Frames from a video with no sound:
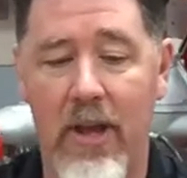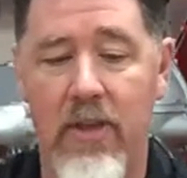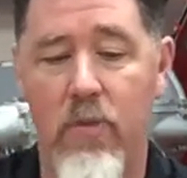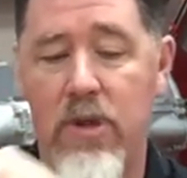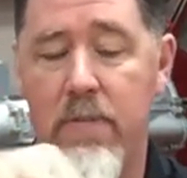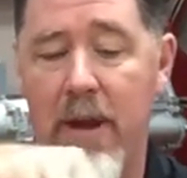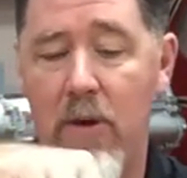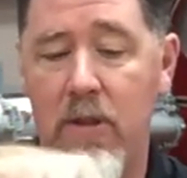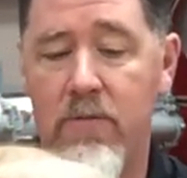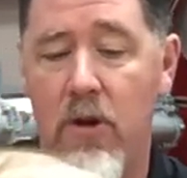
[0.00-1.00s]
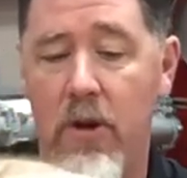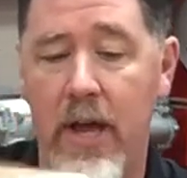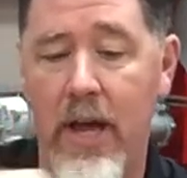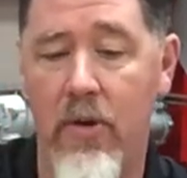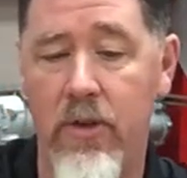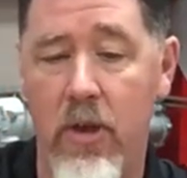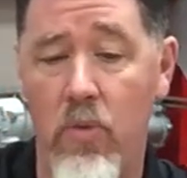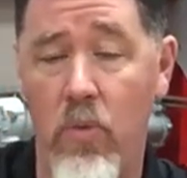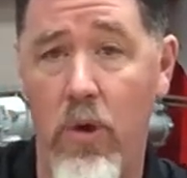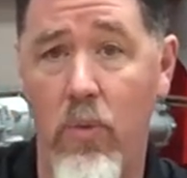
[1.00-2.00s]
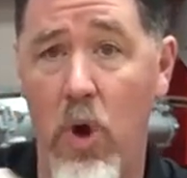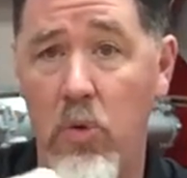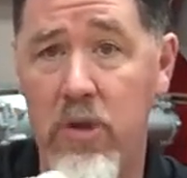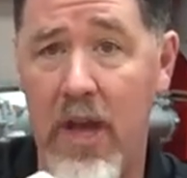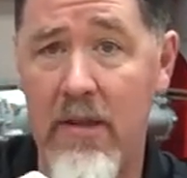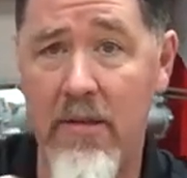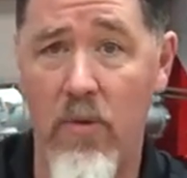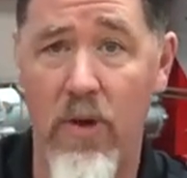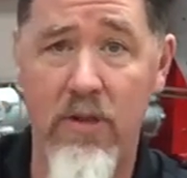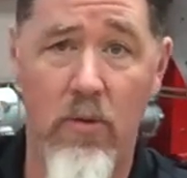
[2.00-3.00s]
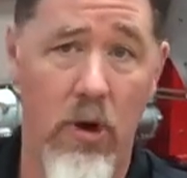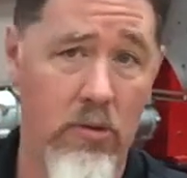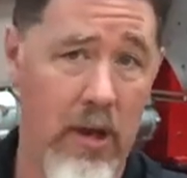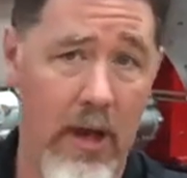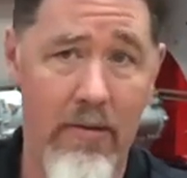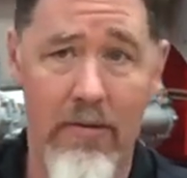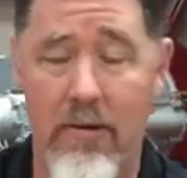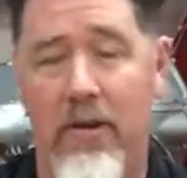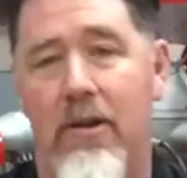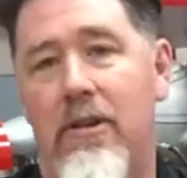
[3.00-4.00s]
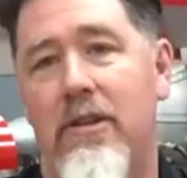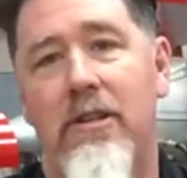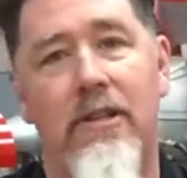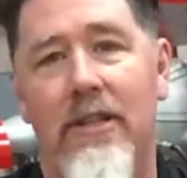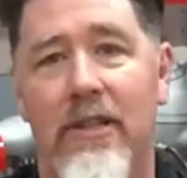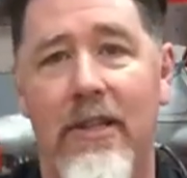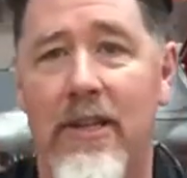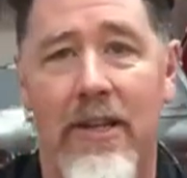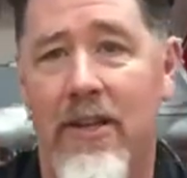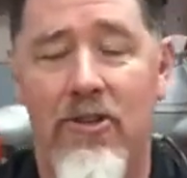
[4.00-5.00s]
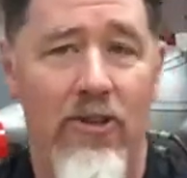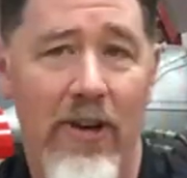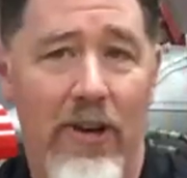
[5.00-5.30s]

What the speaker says: And then when the bearings fall out, it rotates. And once it rotates, so I